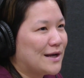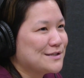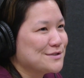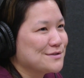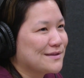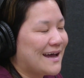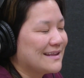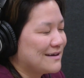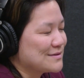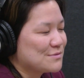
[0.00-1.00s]
Why did you do
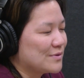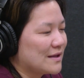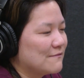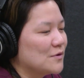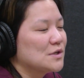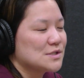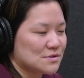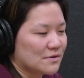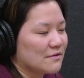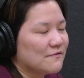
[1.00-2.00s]
that? That was really foolish.
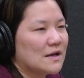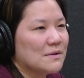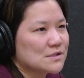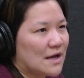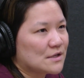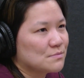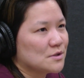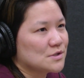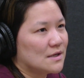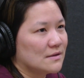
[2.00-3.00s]
Sort of the fundamental
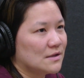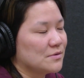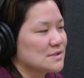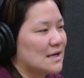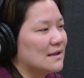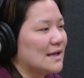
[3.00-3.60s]
attribution error that you were saying.